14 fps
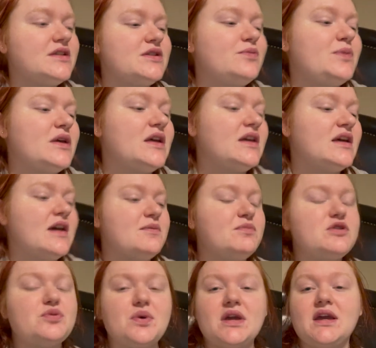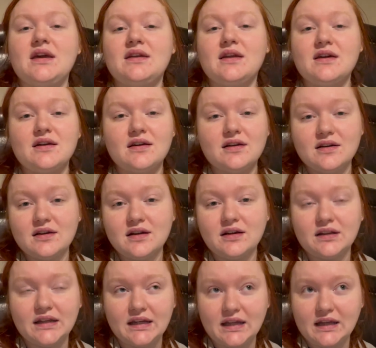to be in between
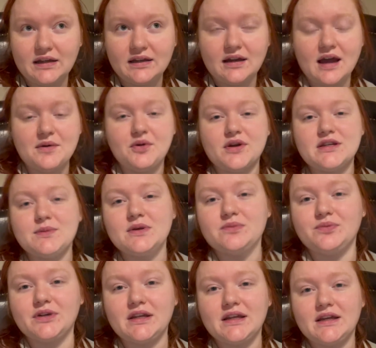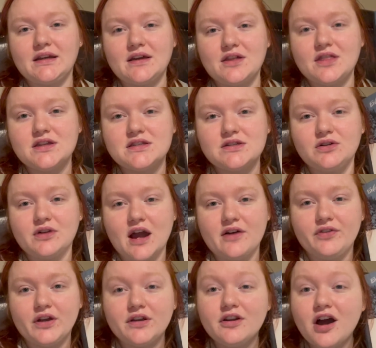cleaning, I'm going to be reading this
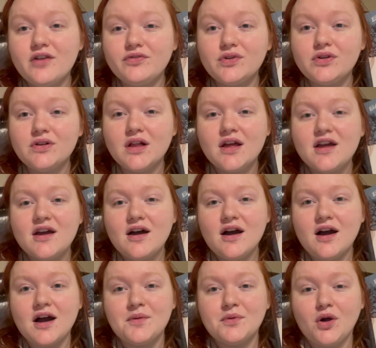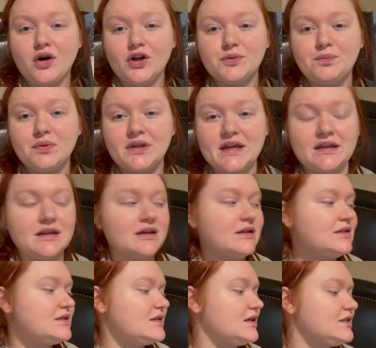graphic novel um, called
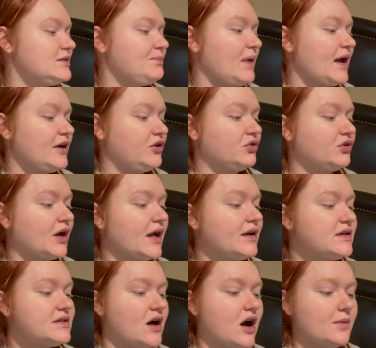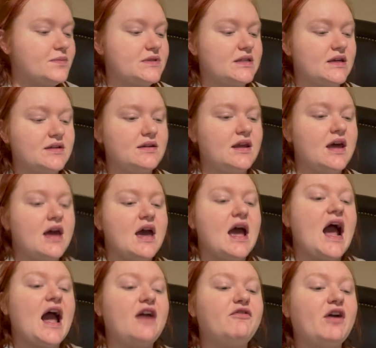Blankets. It's by Craig Thompson.
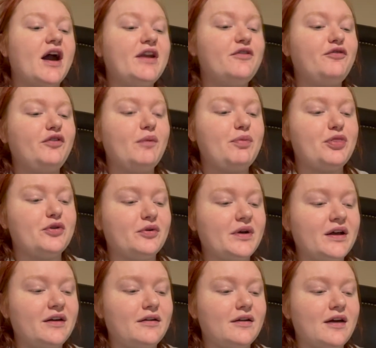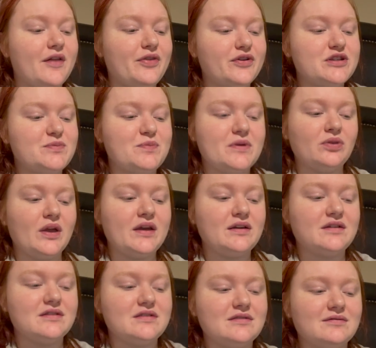I've kind of flipped through it and there's been
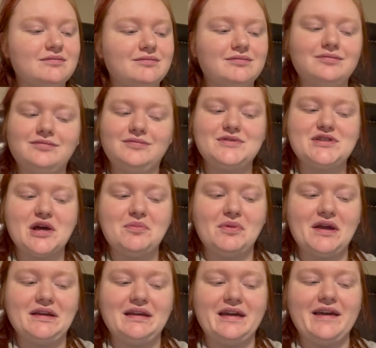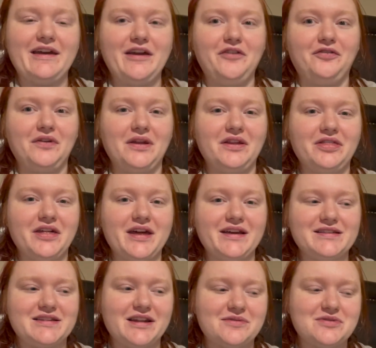like some like iffy
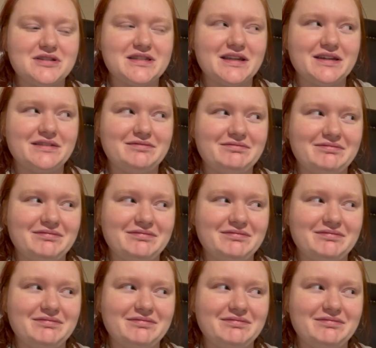things that I'm just like,